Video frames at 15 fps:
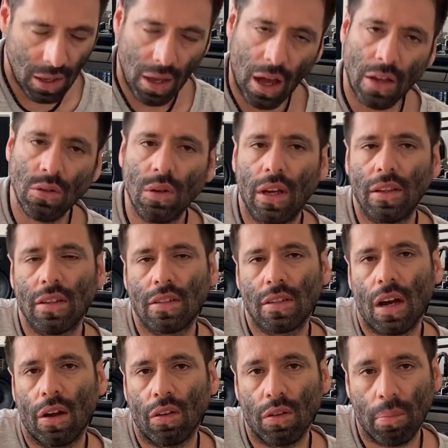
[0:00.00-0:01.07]
And you get the
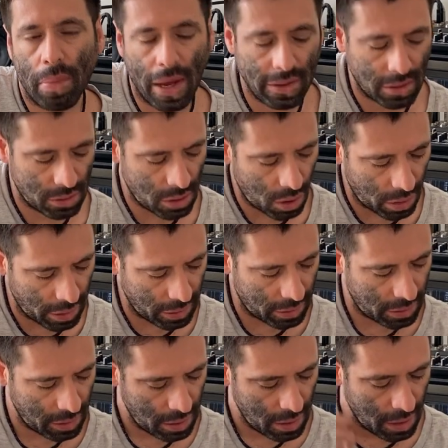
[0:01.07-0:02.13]
sound of the pentatonic.
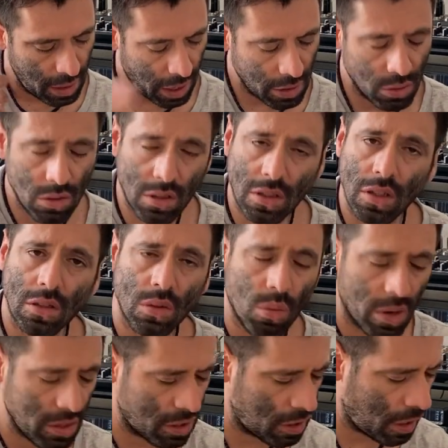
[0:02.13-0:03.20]
And you stick to
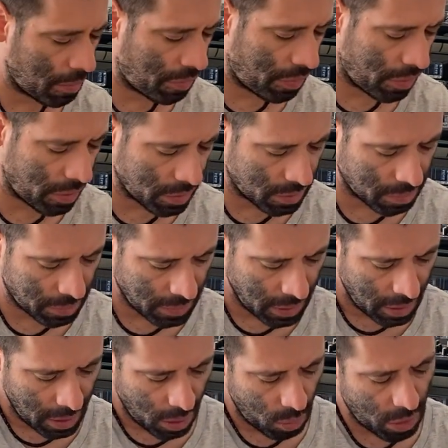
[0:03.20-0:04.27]
one shape first.
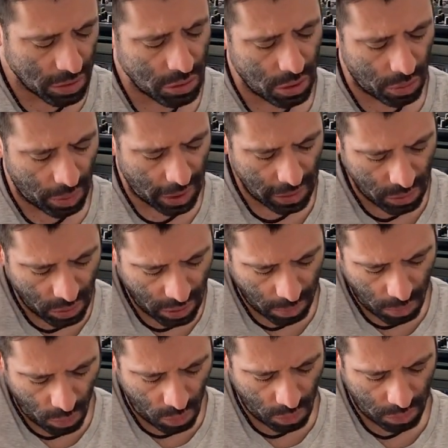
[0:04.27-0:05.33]
Once you're ready, you can
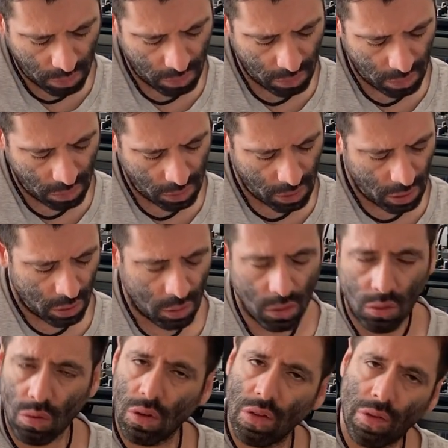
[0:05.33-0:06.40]
move
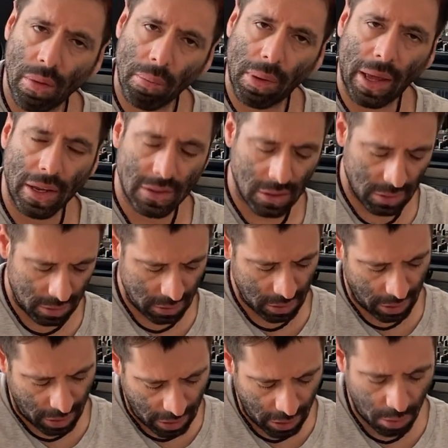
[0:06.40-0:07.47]
to different places,
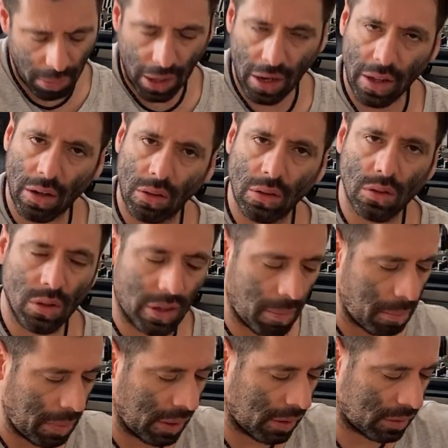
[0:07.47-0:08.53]
and little by little you can
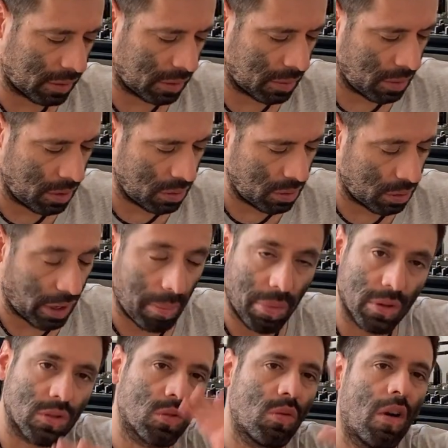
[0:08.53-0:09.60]
build your
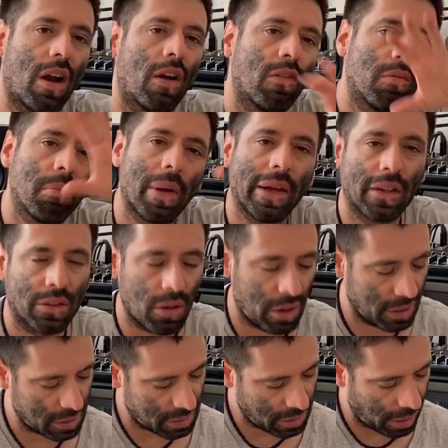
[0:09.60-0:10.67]
repertoire of
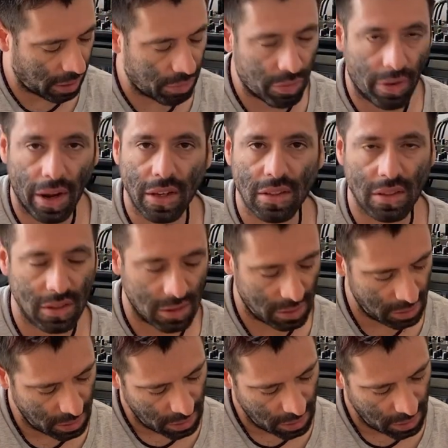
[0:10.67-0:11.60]
pentatonic scale phrases.